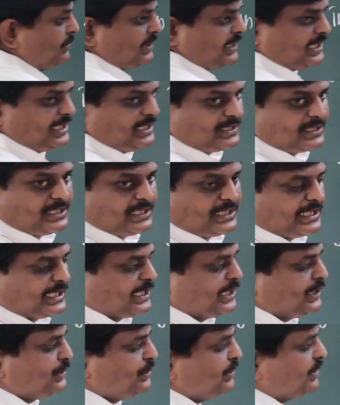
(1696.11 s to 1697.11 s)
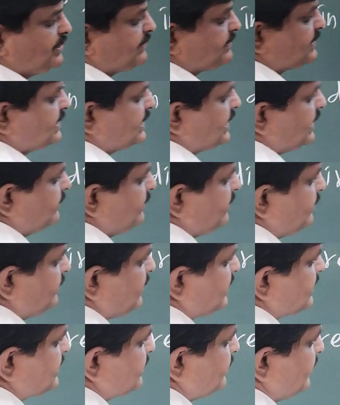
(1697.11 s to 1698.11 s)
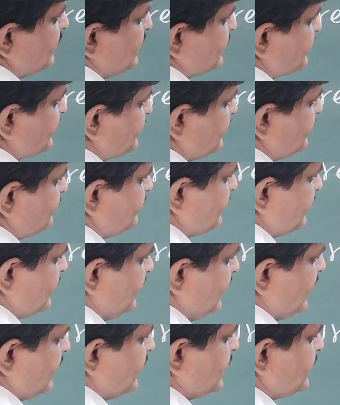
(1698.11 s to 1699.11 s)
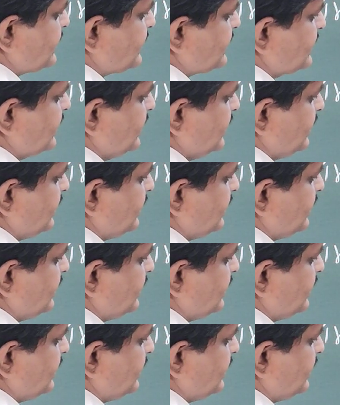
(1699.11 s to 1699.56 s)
write the negative of the given vector? Please take its